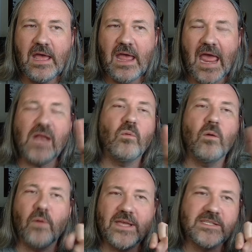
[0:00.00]
And in
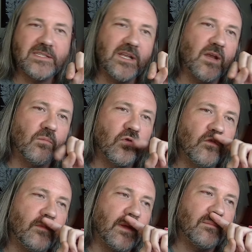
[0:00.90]
what ways is it an
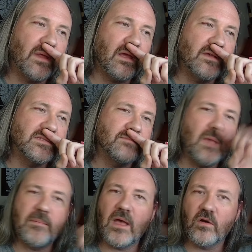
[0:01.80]
improvement? Because
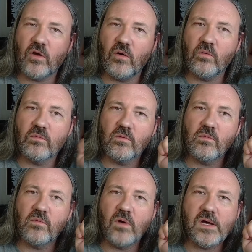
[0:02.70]
maybe I'll go
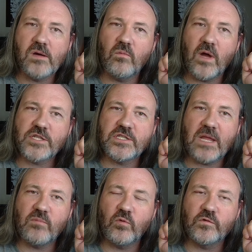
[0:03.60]
watch
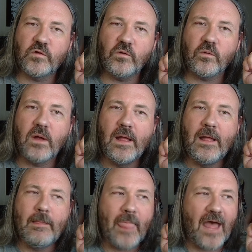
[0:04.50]
Deadpool 2.
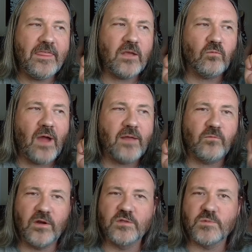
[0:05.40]
I think Ryan
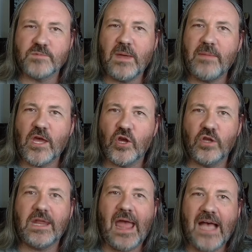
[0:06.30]
Reynolds was maybe a
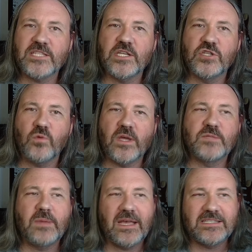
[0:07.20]
good casting choice
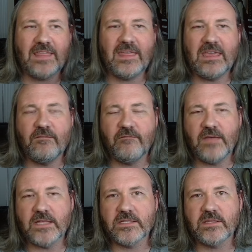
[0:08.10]
because I think he
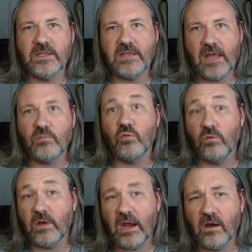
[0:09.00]
fits the
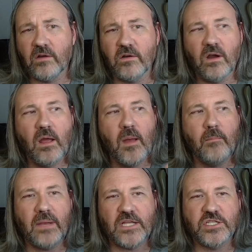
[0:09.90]
Deadpool character,
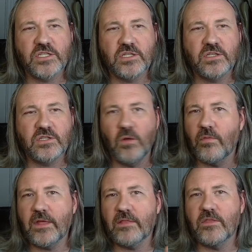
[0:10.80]
but I just don't
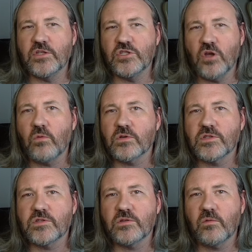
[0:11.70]
think the
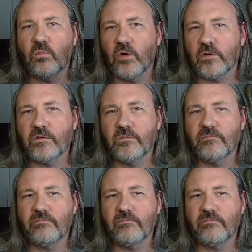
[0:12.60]
jokes worked.